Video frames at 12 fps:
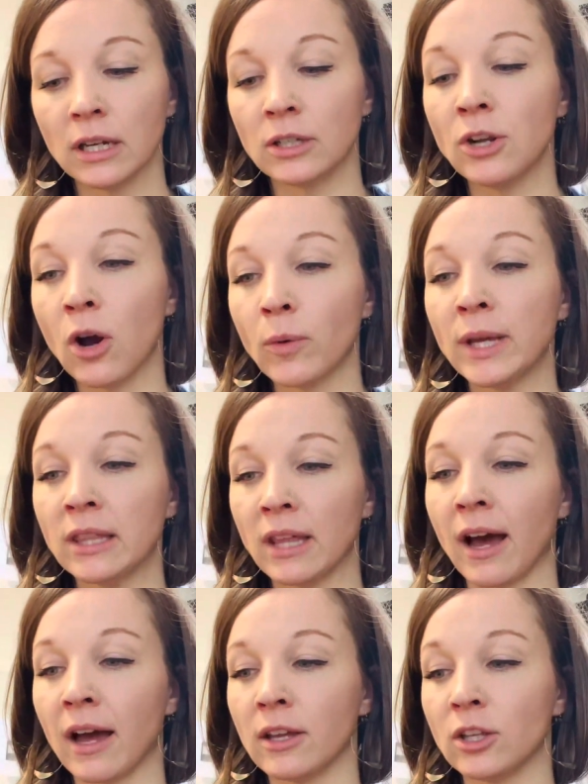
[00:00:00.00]
knowing
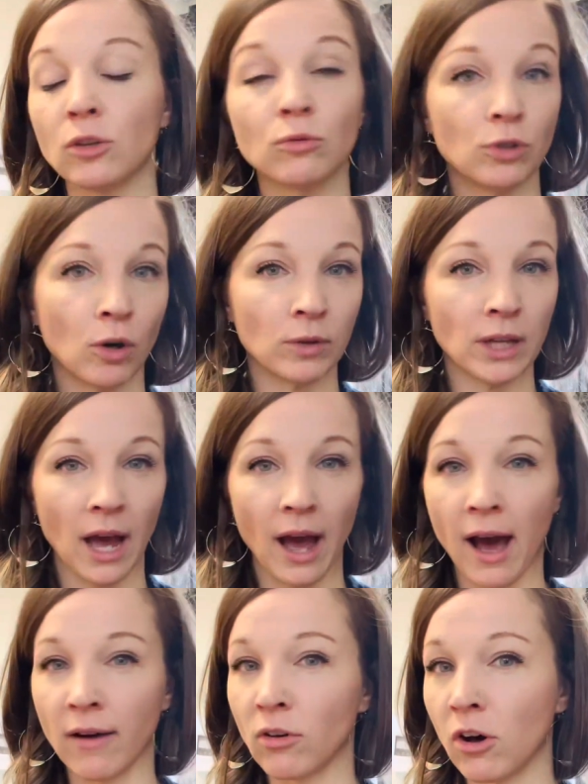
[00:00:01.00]
that you don't yet
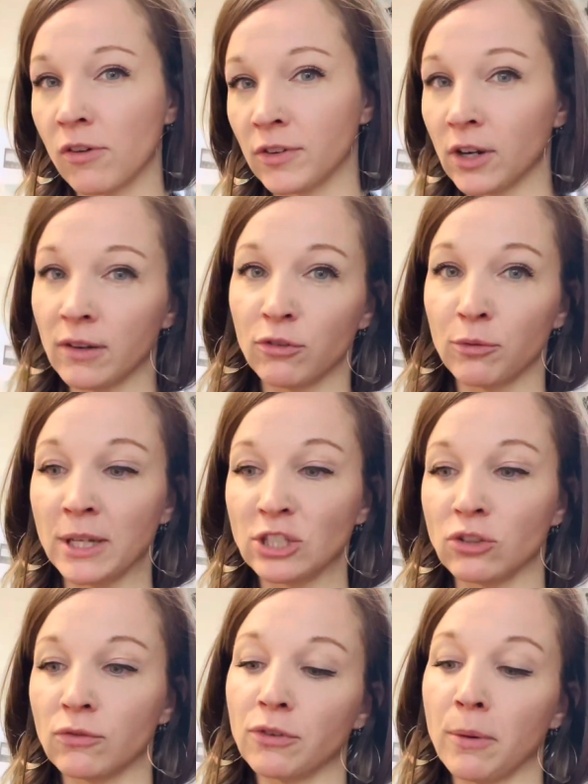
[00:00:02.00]
have all of your
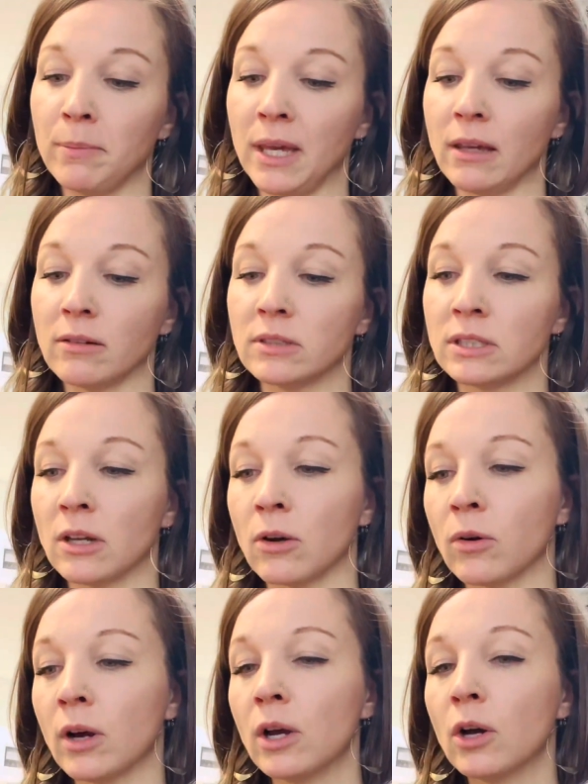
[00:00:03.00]
information from me. So